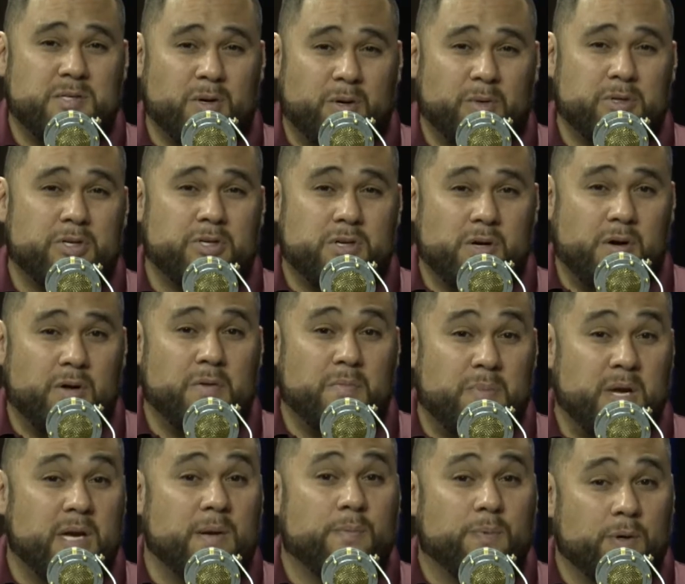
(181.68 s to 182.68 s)
doing what you're told and
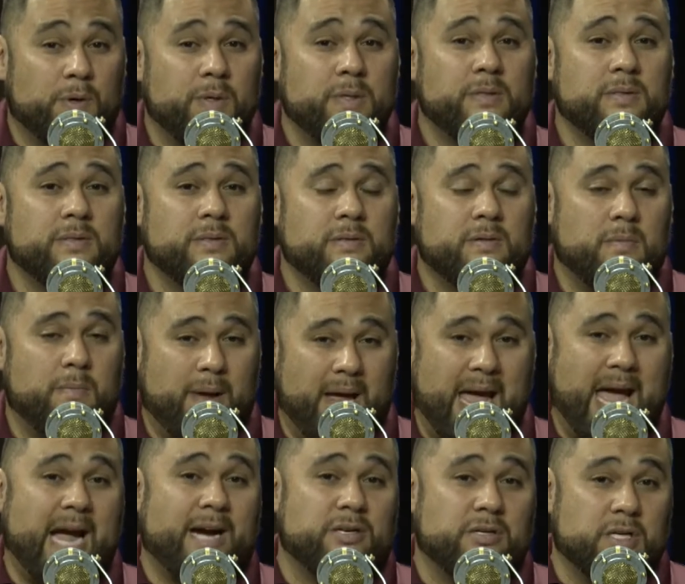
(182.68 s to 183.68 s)
being prudent may
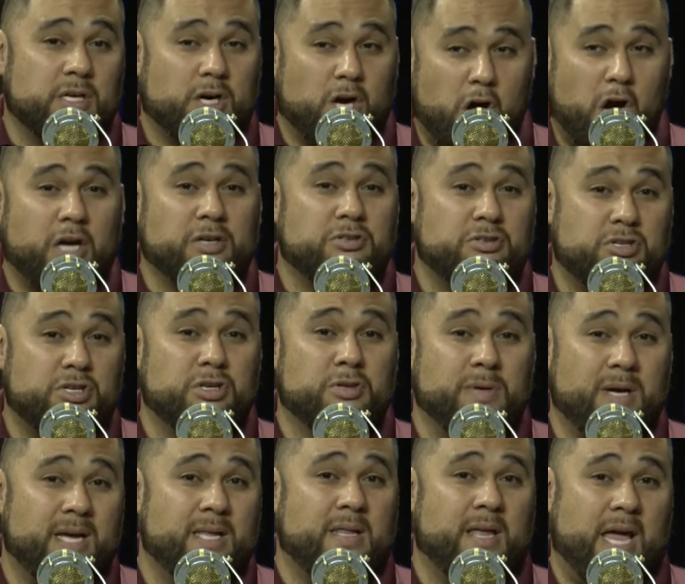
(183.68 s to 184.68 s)
actually cost
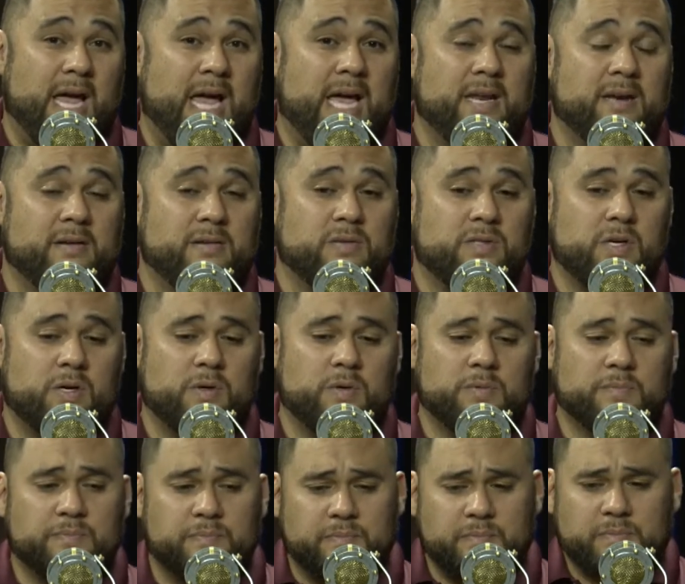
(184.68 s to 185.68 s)
you in the end.
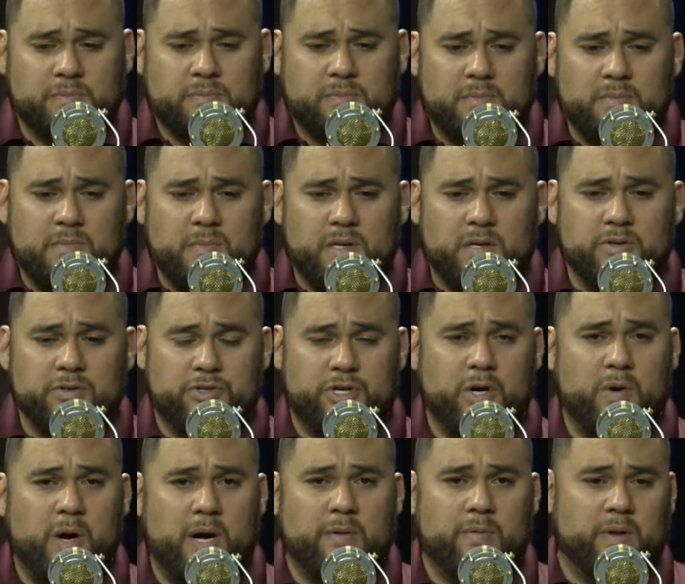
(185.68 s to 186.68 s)
So,
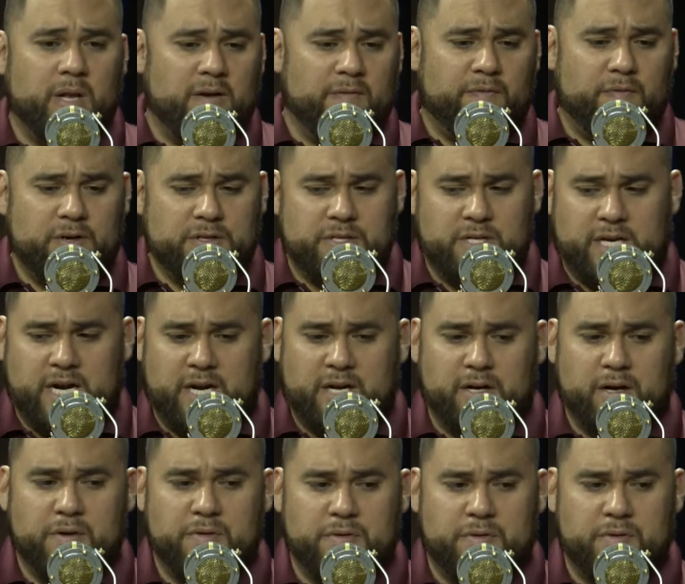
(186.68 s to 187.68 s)
Joe, I would love for us to kind
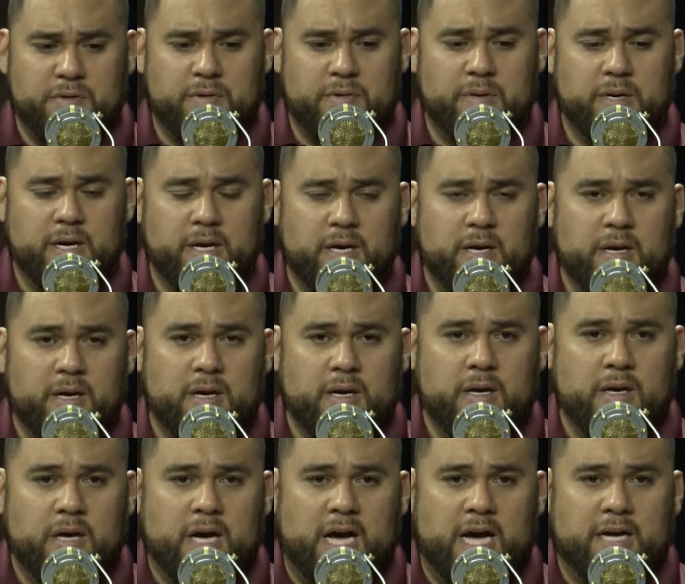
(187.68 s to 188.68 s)
of go through
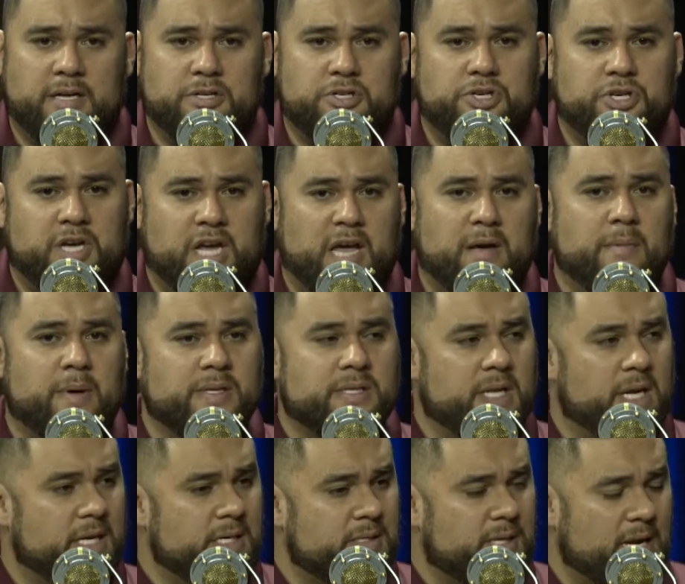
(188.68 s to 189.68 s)
GM as
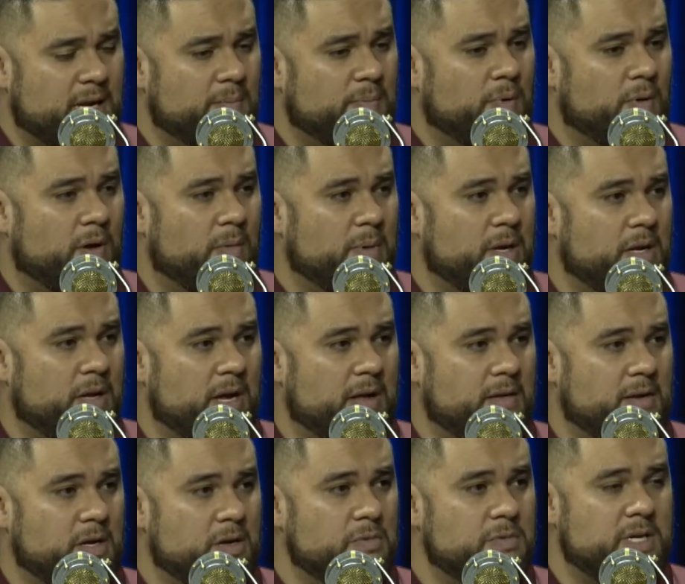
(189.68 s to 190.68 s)
an example. I mean,
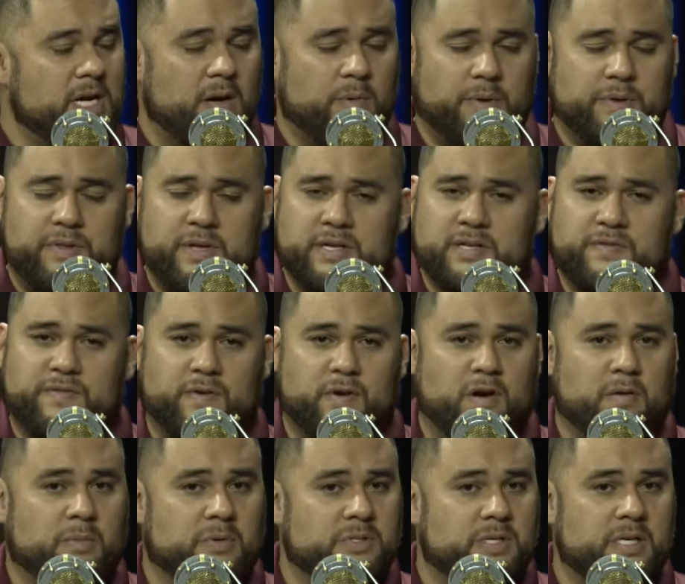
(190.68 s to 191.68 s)
you dealt with this for
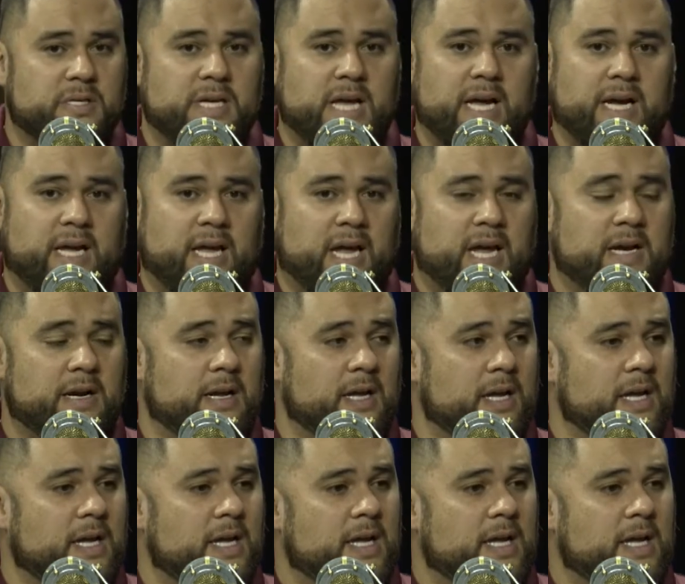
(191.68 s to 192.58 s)
almost a decade.